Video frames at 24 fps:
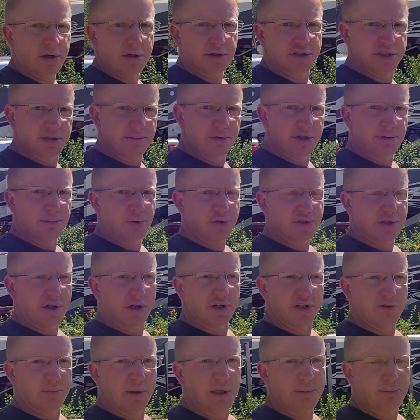are some of the most
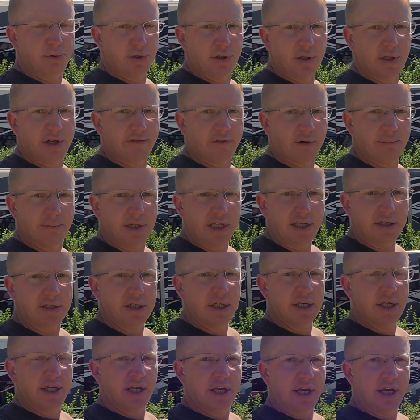honest people you'll ever meet.